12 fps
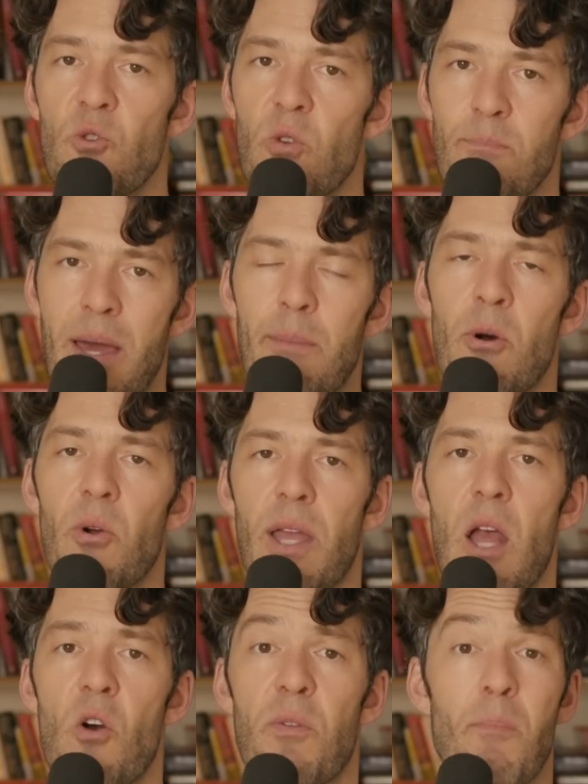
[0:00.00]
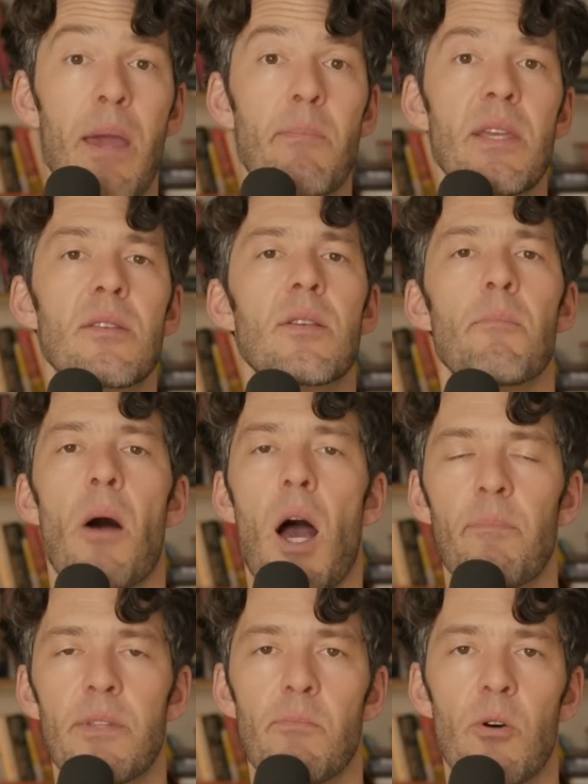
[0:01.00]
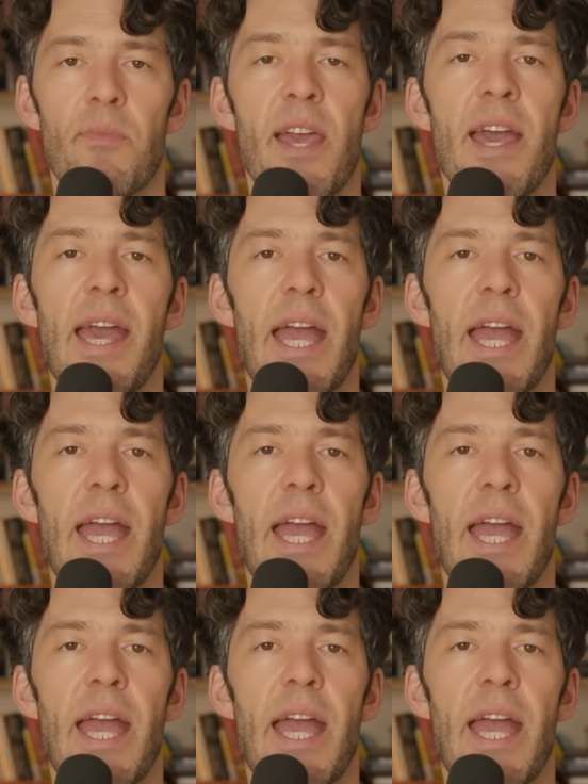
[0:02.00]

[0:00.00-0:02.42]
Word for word: your metabolic health might be suboptimal